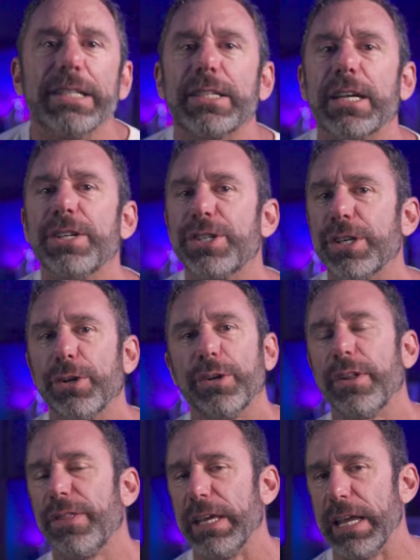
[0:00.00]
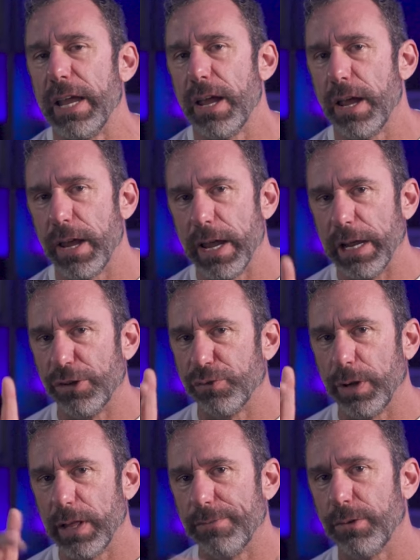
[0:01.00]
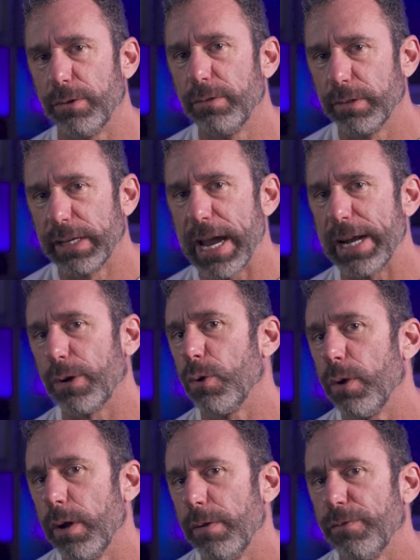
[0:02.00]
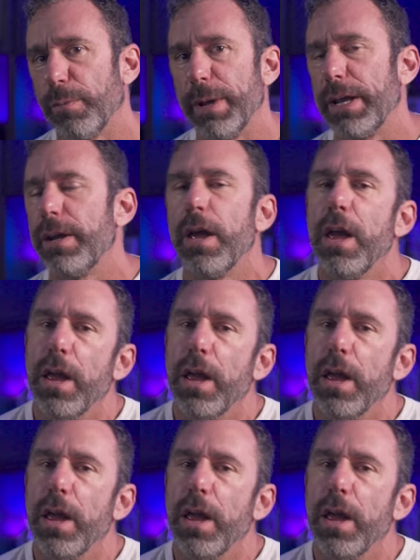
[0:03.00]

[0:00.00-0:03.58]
it's considered the entry level category for men.